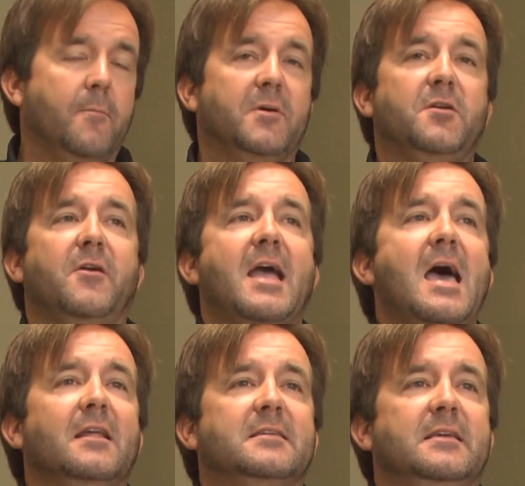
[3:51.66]
But the
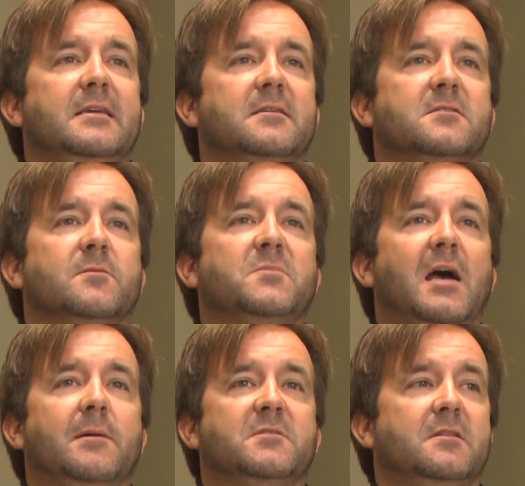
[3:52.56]
reality is,
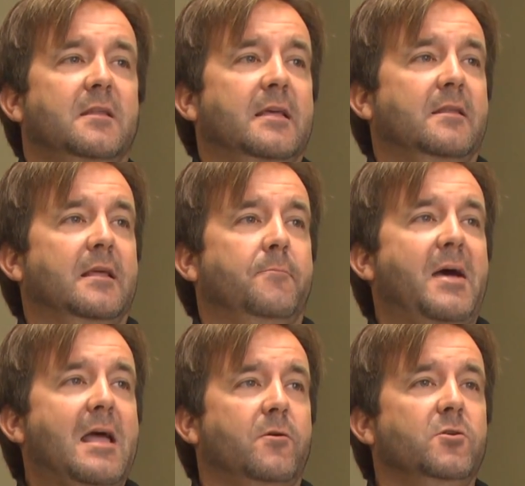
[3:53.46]
sometimes in
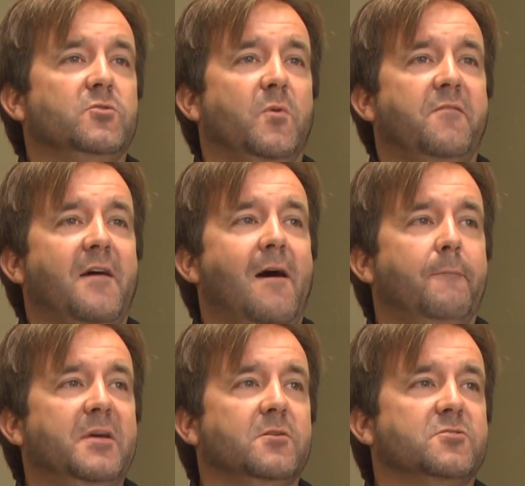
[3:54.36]
Baton Rouge, we
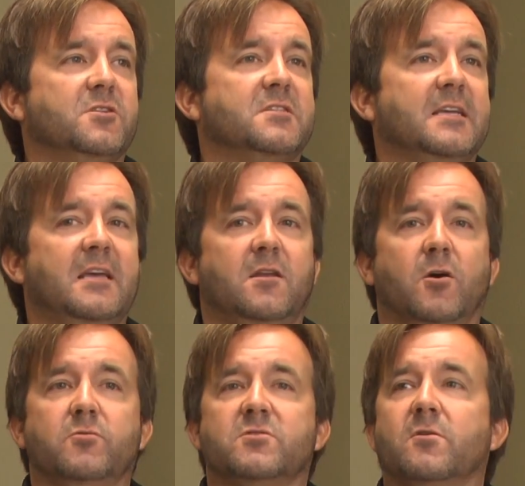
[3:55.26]
file bills just to get
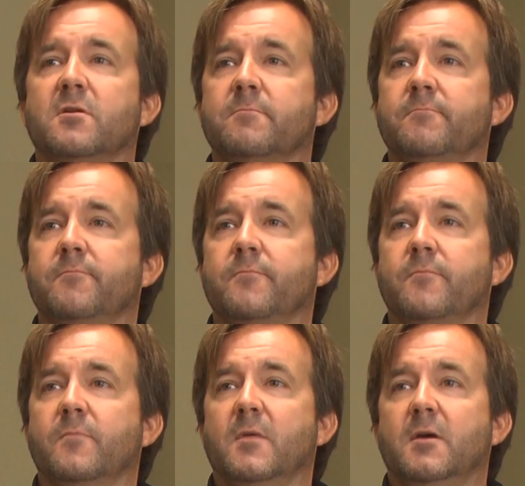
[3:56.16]
notes on them.
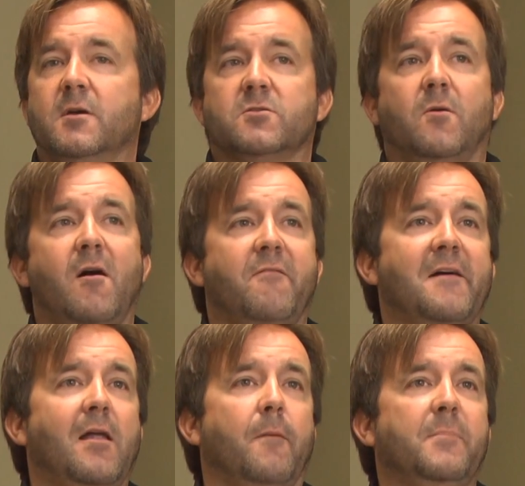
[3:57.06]
So I'll
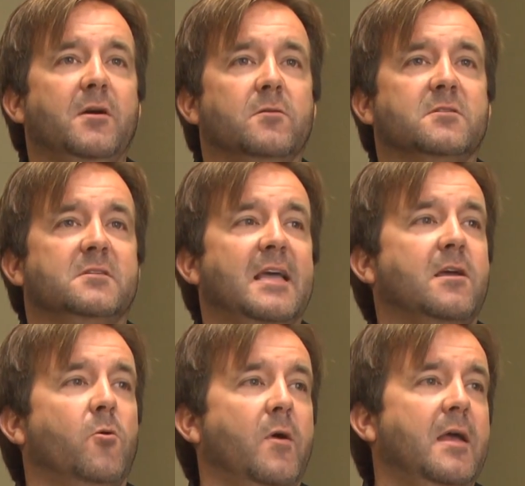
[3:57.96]
file a bill to
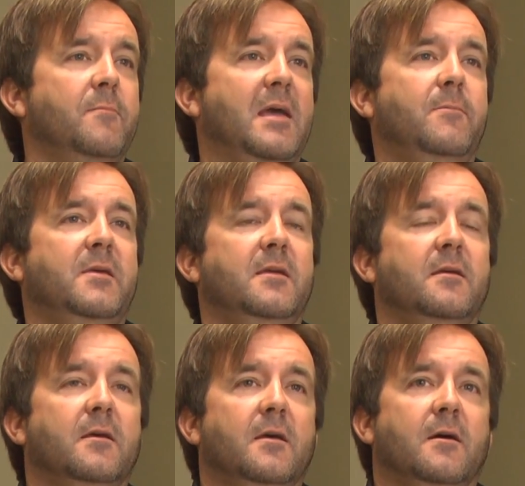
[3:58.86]
take away maybe,